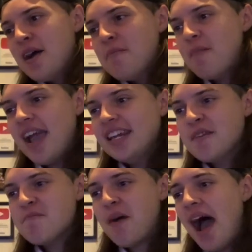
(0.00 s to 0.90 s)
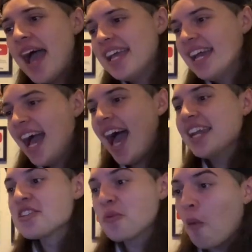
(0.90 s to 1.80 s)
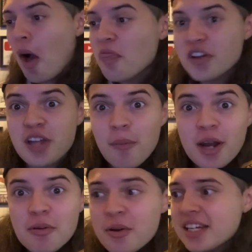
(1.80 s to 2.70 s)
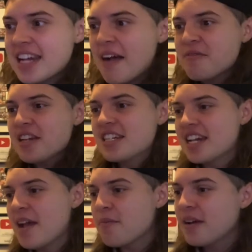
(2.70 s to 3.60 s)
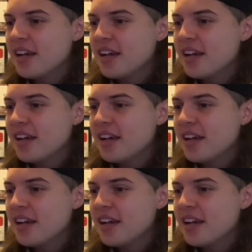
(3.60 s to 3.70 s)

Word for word: made him pay and has won the WWE Championship.